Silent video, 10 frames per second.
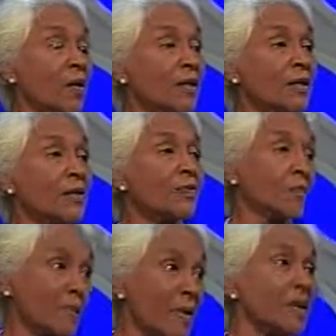It would
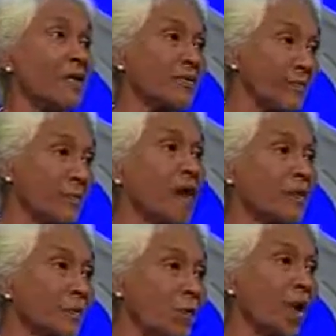be better if we
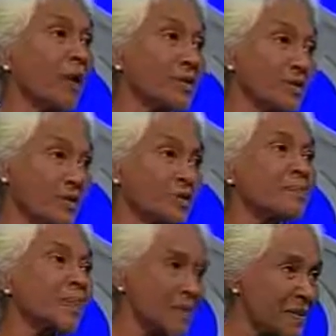had more cottages,
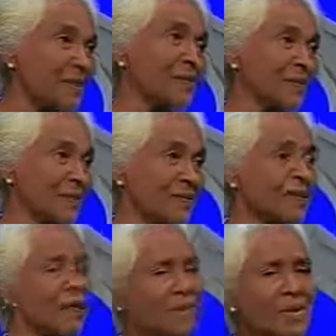but still.
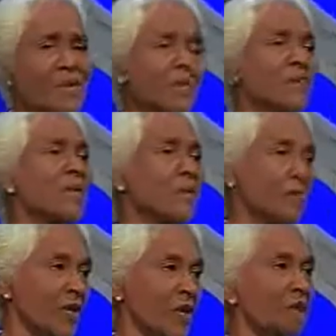But we keep them
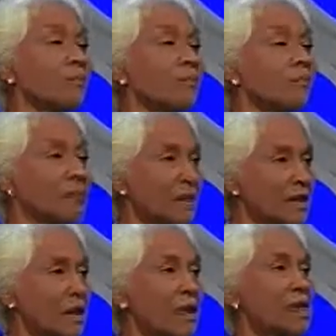very
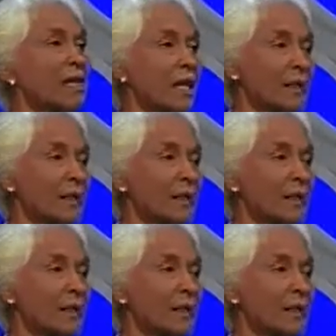clean and